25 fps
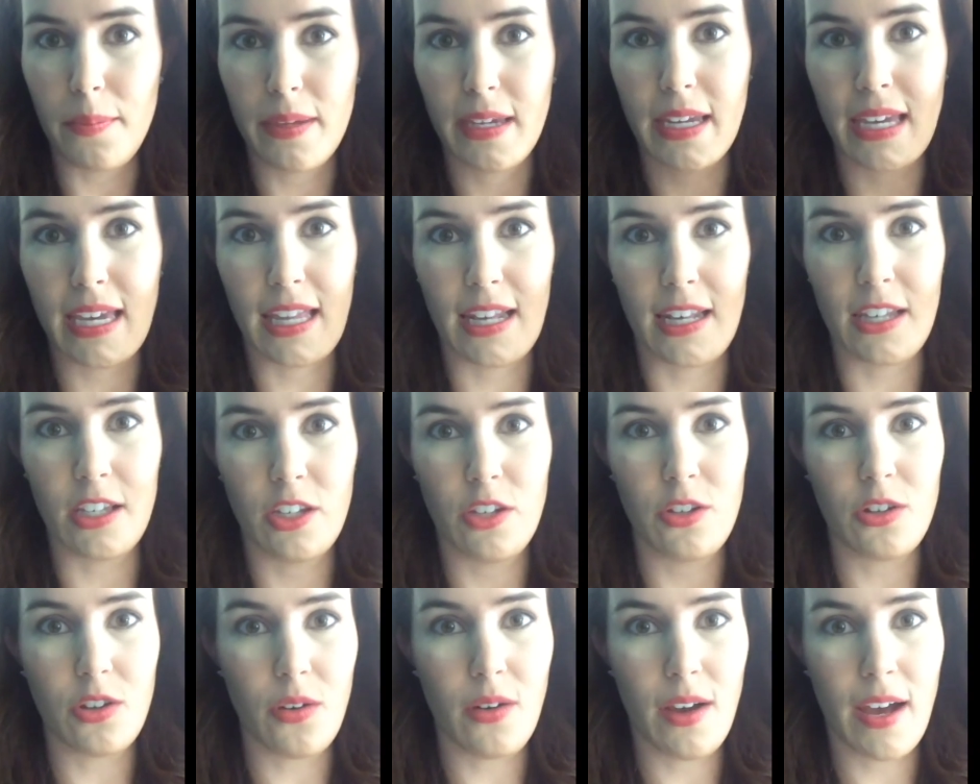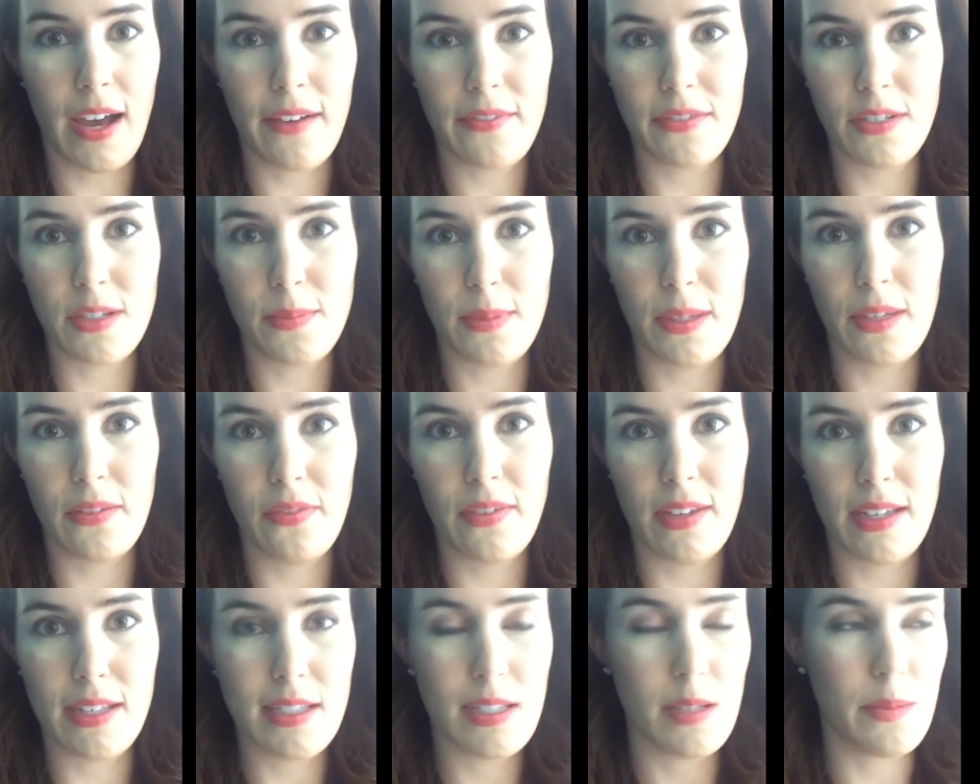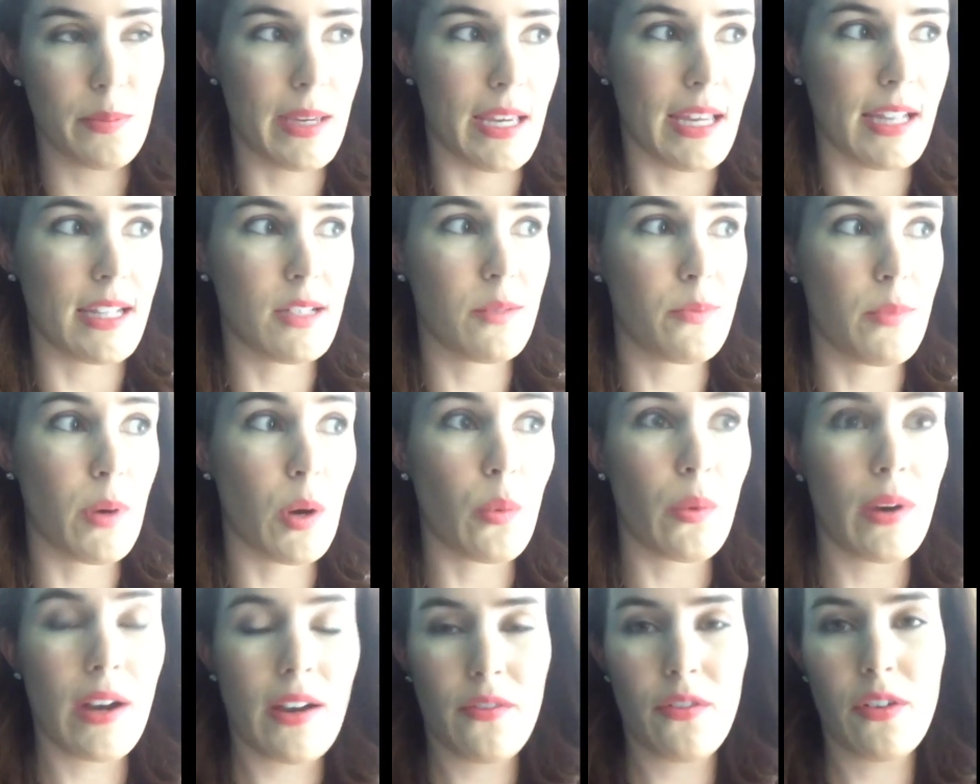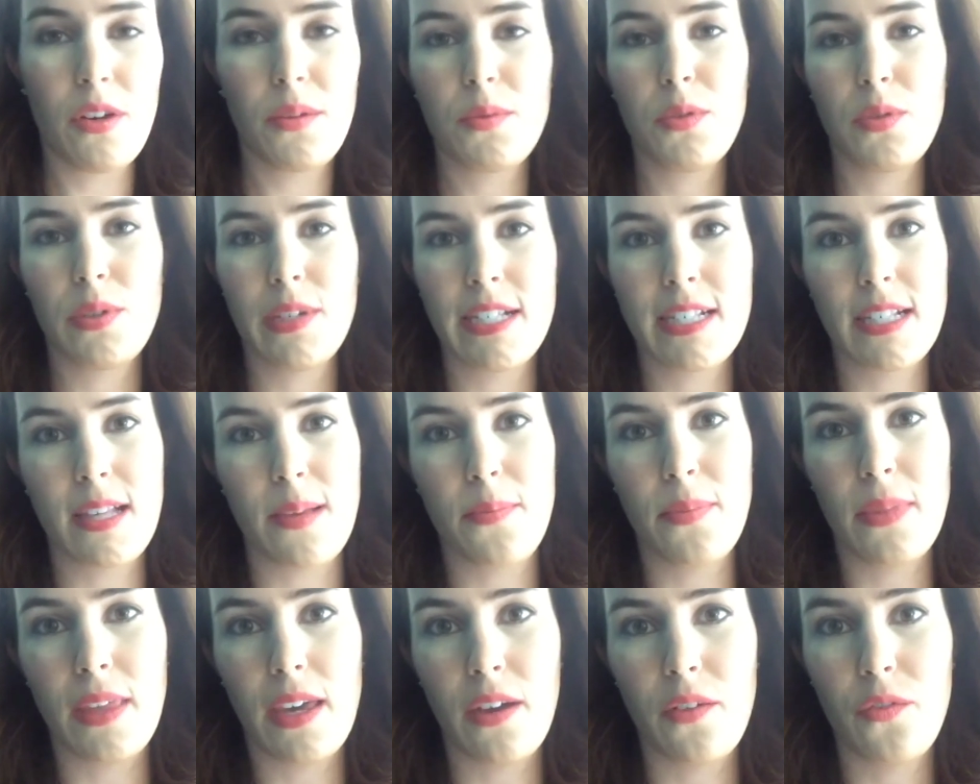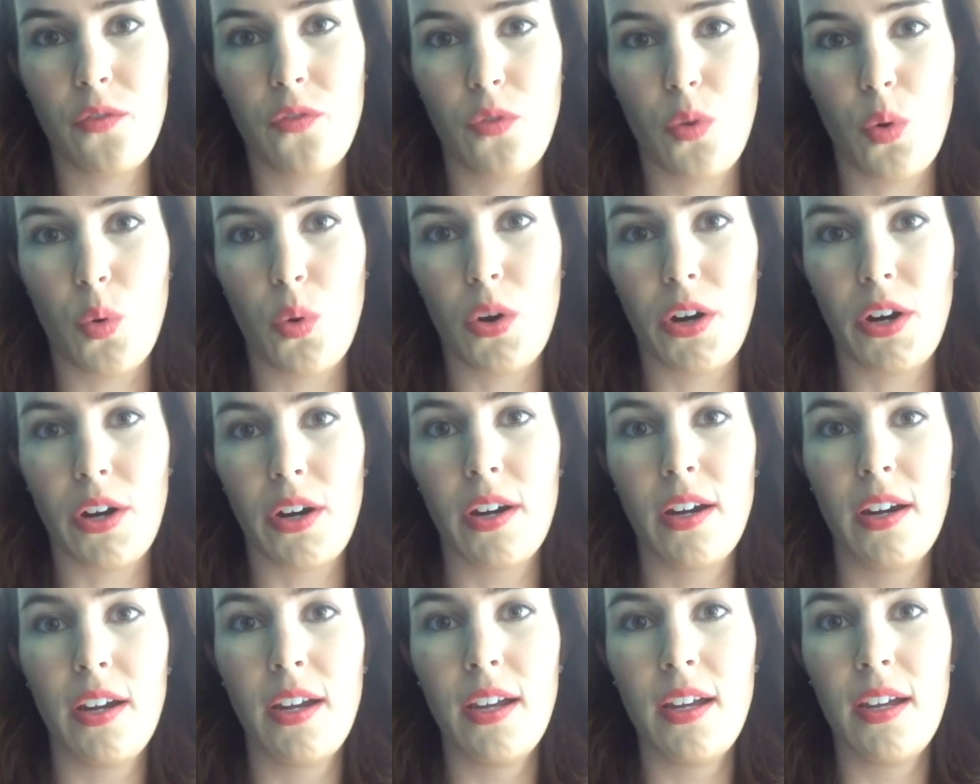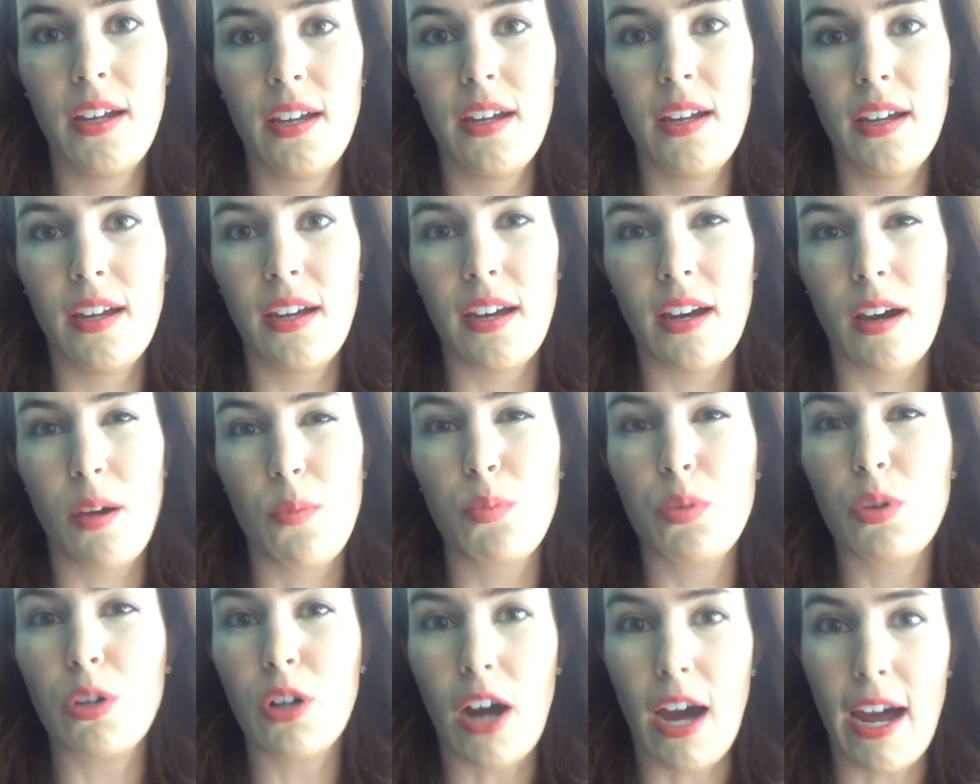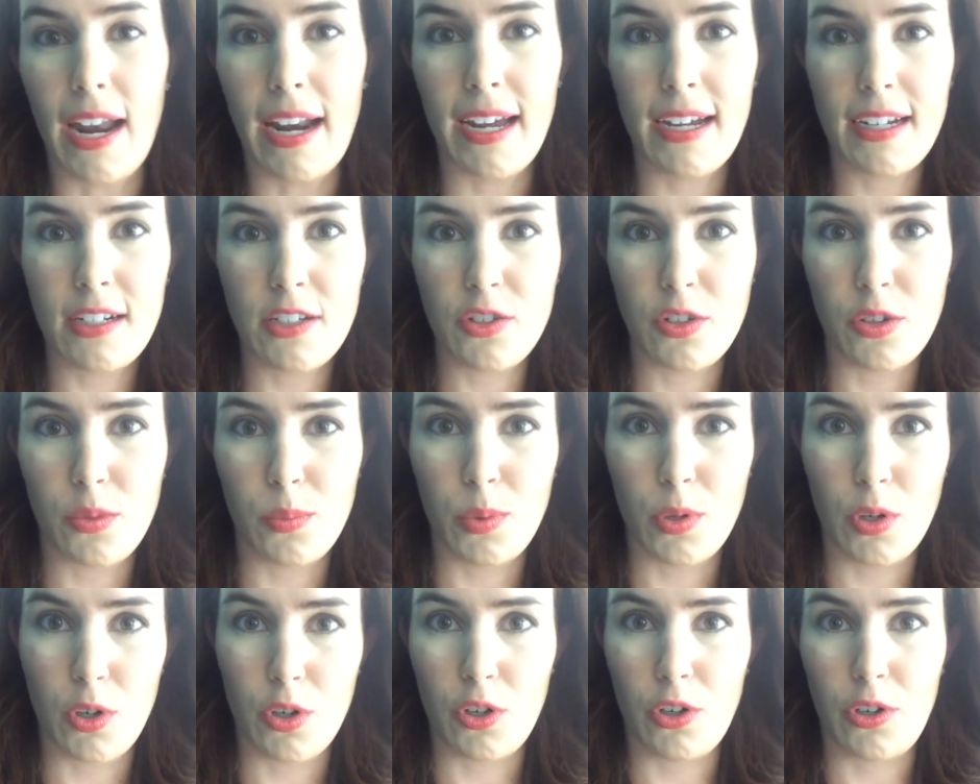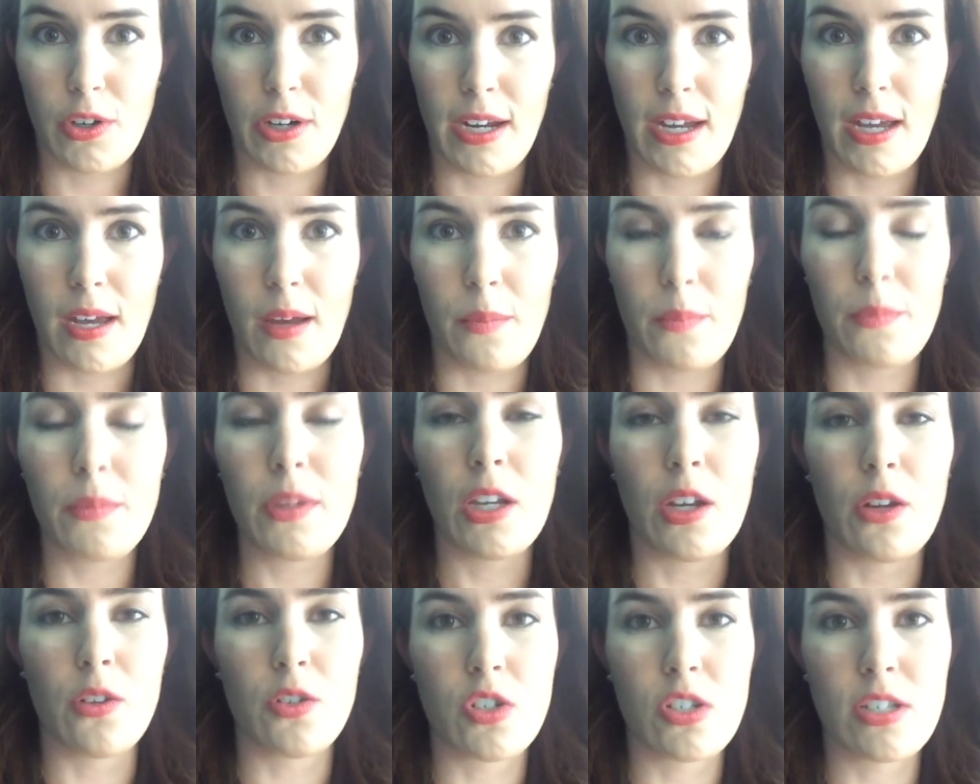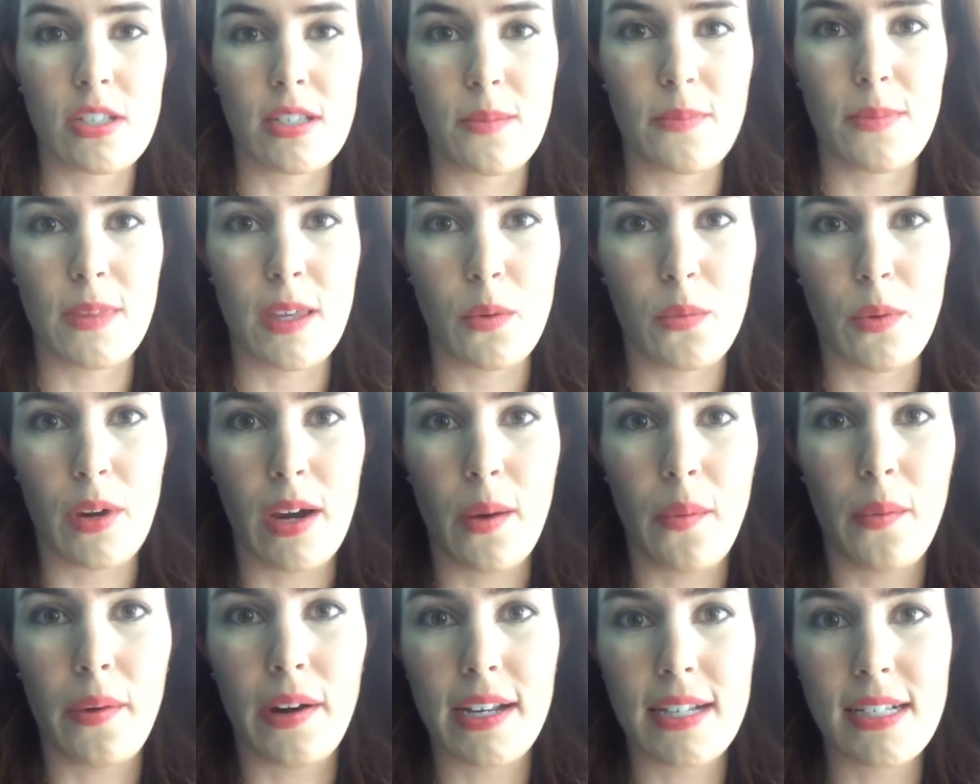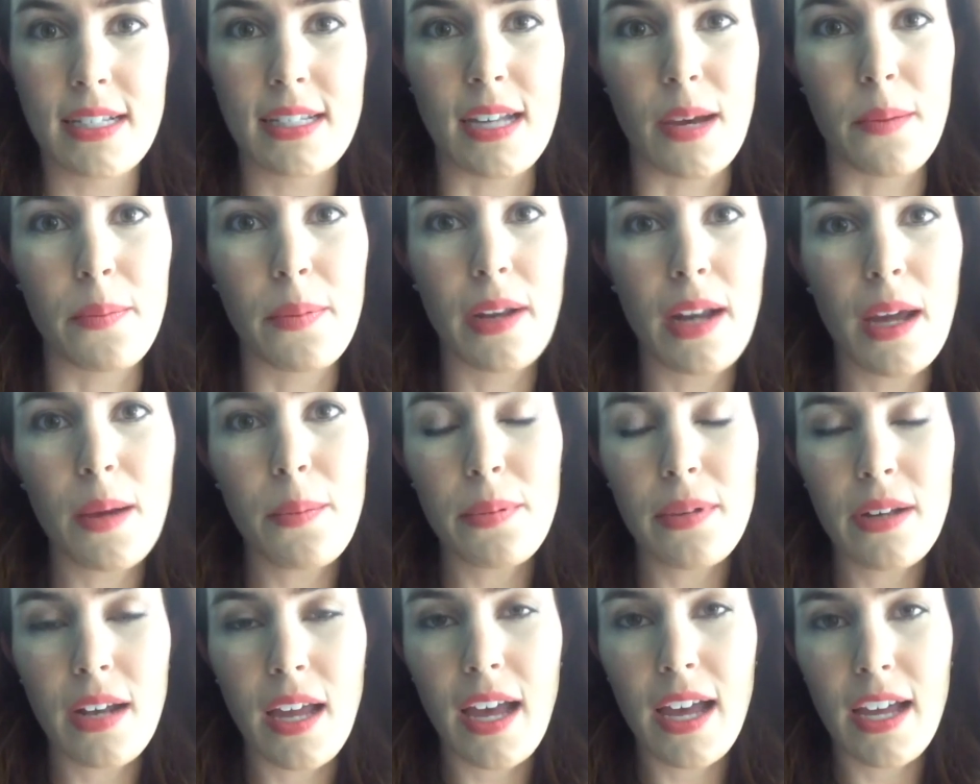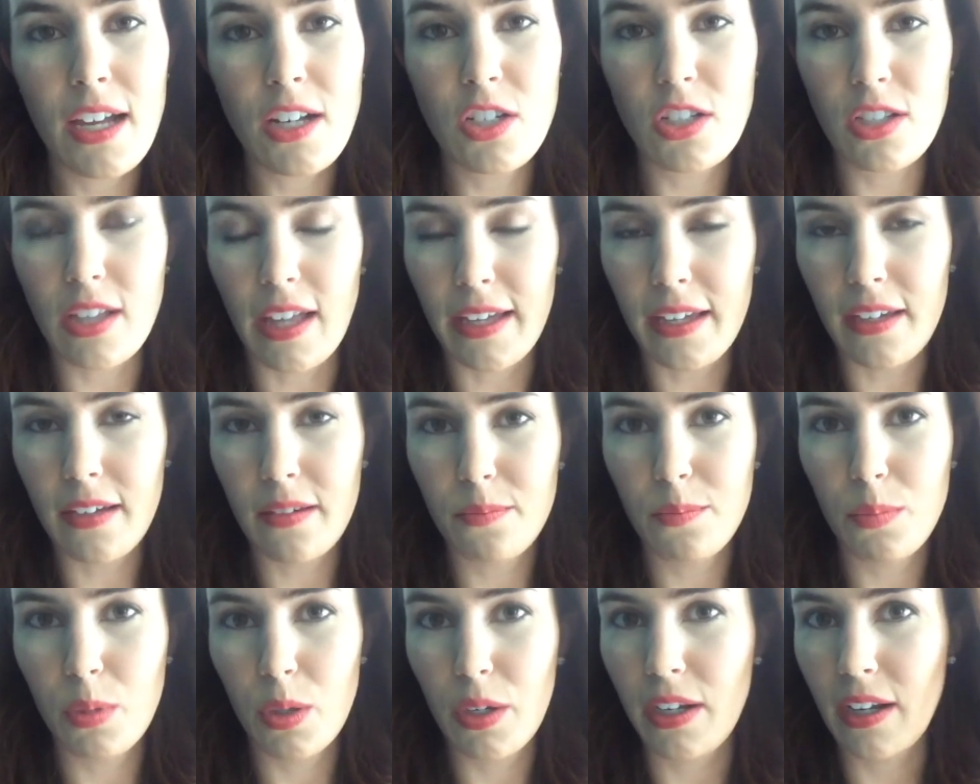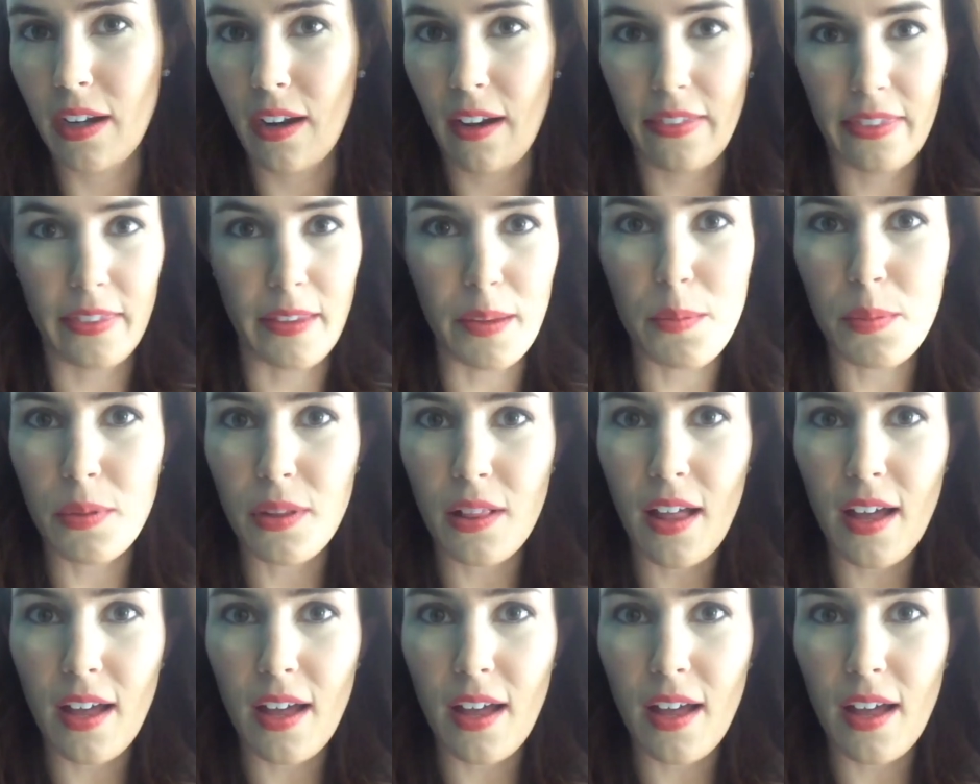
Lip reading: Again, you don't have to be fancy pants, but whenever I'm doing something for a product or a program, you know, just something where I want to step it up a notch, like putting on lip